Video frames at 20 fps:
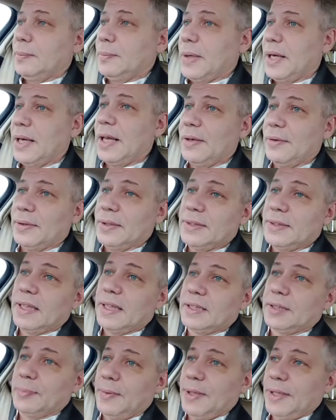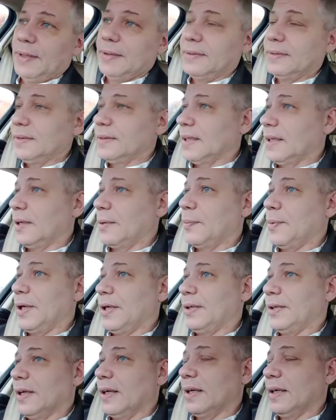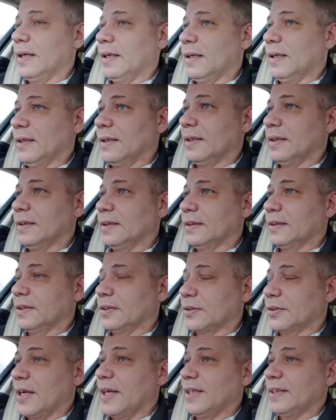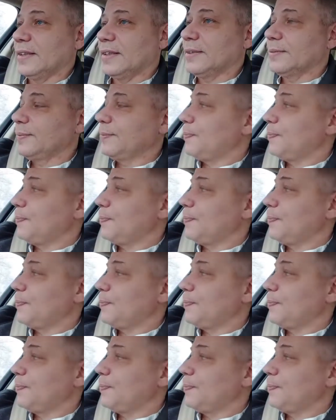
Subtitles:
But anyways, that's me being crazed.